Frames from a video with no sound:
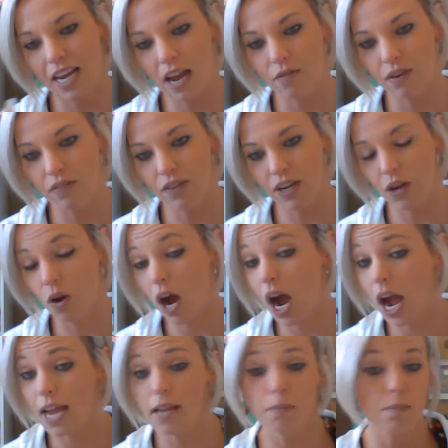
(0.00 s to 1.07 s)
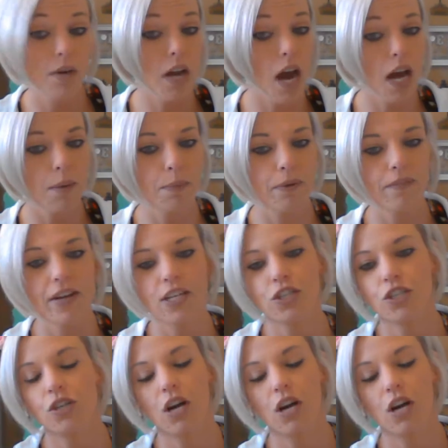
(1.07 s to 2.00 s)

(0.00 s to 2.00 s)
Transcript: every video, I am not a professional.